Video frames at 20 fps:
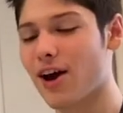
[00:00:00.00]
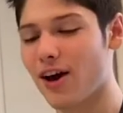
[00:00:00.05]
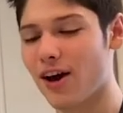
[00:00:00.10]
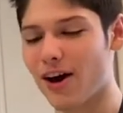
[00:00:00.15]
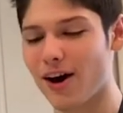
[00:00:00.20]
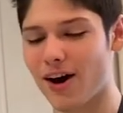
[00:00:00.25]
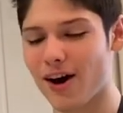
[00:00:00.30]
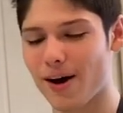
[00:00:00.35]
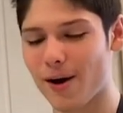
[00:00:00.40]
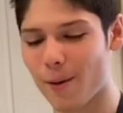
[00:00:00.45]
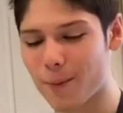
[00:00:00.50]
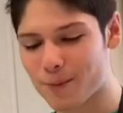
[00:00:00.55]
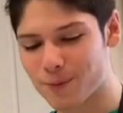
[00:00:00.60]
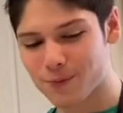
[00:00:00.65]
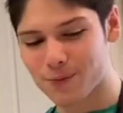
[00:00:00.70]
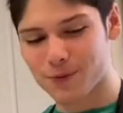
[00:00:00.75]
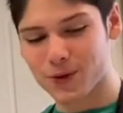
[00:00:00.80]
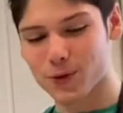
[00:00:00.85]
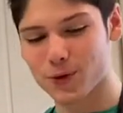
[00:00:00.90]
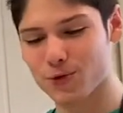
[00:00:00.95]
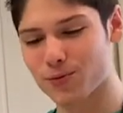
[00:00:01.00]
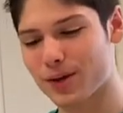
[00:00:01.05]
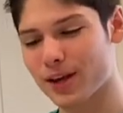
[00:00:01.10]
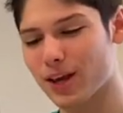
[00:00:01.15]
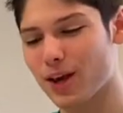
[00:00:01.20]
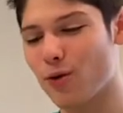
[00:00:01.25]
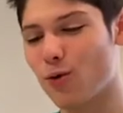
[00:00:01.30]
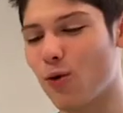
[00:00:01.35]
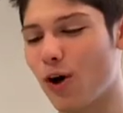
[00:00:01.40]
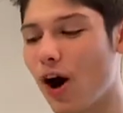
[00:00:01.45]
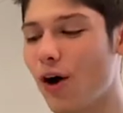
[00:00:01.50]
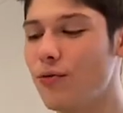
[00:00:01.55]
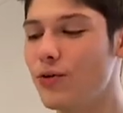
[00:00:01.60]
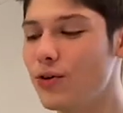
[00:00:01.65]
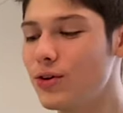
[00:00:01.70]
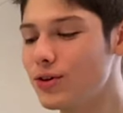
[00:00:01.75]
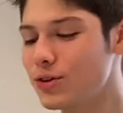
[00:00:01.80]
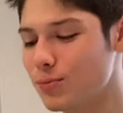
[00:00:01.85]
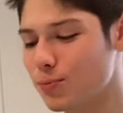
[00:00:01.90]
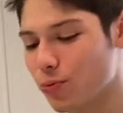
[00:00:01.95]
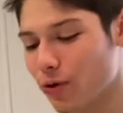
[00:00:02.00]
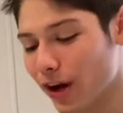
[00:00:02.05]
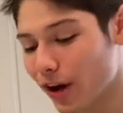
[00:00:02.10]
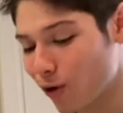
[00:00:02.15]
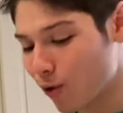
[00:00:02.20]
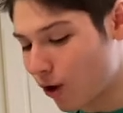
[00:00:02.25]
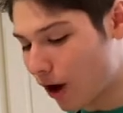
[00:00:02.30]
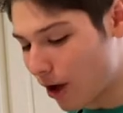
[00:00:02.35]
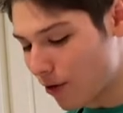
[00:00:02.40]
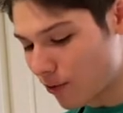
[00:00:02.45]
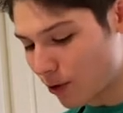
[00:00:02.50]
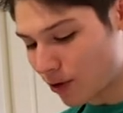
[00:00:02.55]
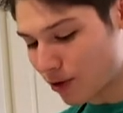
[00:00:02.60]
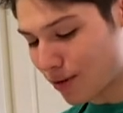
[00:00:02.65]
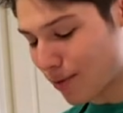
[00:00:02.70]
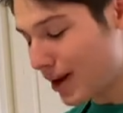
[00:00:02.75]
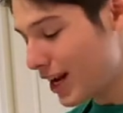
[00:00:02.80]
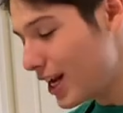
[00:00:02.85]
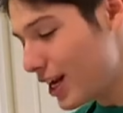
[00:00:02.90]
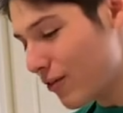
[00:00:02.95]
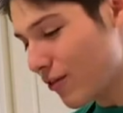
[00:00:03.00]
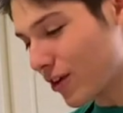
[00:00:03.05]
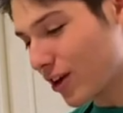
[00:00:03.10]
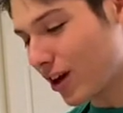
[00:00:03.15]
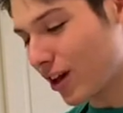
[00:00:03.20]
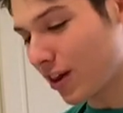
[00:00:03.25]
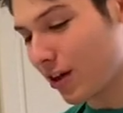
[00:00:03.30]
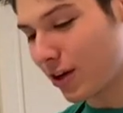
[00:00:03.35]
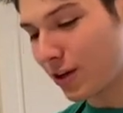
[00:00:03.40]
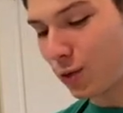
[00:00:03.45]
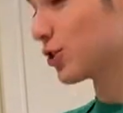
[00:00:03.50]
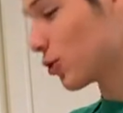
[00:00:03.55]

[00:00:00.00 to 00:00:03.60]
Uh, so we're making waffles, brick waffles, many different colors.